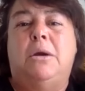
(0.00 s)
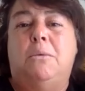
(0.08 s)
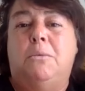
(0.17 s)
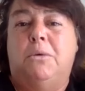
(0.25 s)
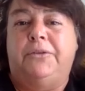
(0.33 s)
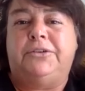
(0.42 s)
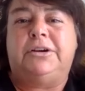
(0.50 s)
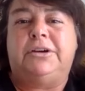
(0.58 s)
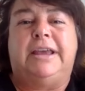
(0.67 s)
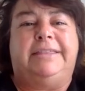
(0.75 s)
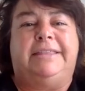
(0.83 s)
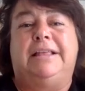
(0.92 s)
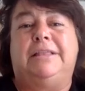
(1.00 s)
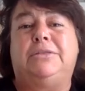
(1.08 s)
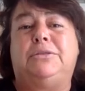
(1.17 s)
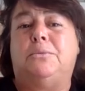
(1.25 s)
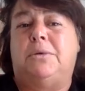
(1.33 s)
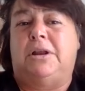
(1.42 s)
water and health
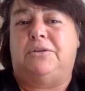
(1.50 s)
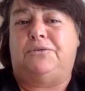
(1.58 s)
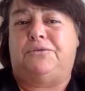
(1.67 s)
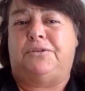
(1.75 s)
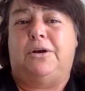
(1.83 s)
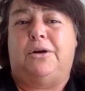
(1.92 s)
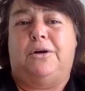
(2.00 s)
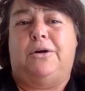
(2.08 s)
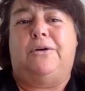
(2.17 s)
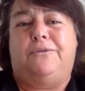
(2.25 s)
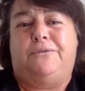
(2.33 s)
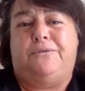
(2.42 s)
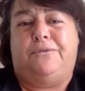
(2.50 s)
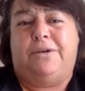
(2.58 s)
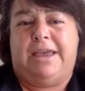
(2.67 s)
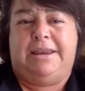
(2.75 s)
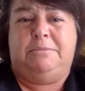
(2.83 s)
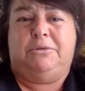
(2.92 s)
and welfare of
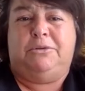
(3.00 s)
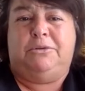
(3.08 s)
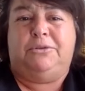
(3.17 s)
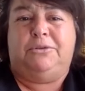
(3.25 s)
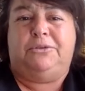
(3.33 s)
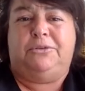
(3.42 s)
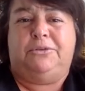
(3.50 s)
animals.